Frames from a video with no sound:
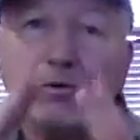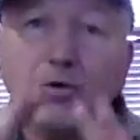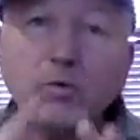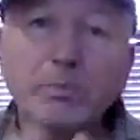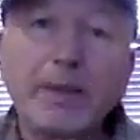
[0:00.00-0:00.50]

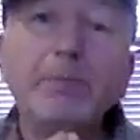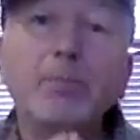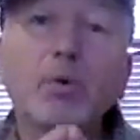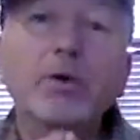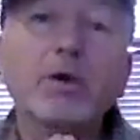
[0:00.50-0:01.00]
2
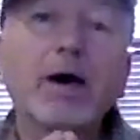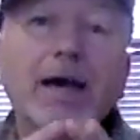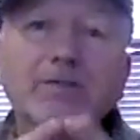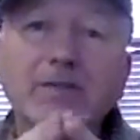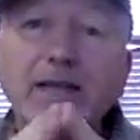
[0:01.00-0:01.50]
pinpointer
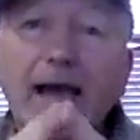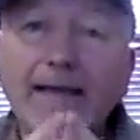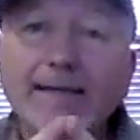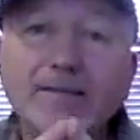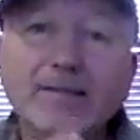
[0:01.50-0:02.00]
has an
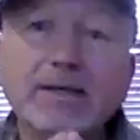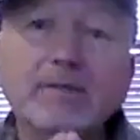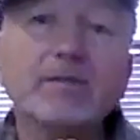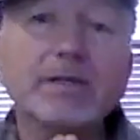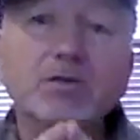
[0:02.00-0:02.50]

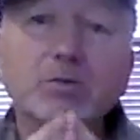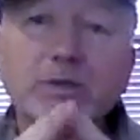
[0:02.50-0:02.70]
AT feature,